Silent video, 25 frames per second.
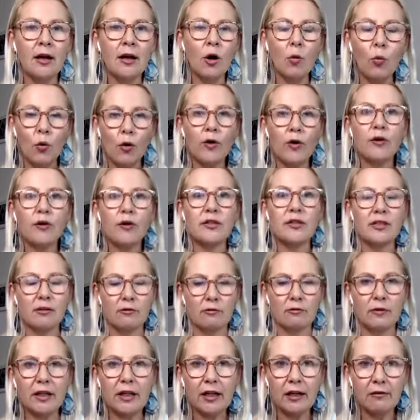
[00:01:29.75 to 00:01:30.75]
words that
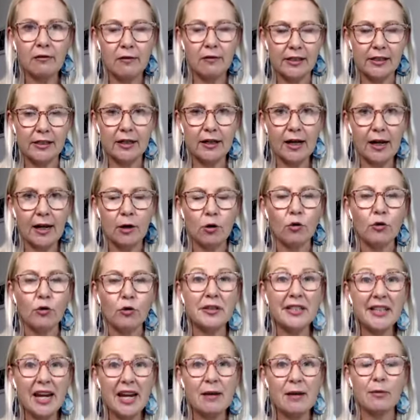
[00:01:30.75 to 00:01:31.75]
really resonate or
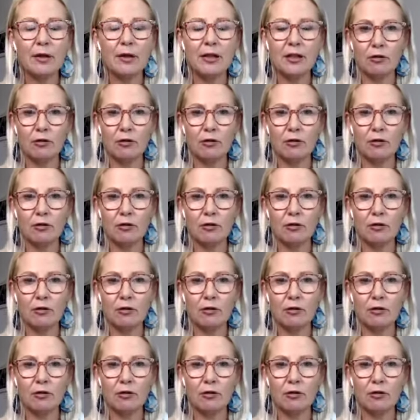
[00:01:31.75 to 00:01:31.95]
state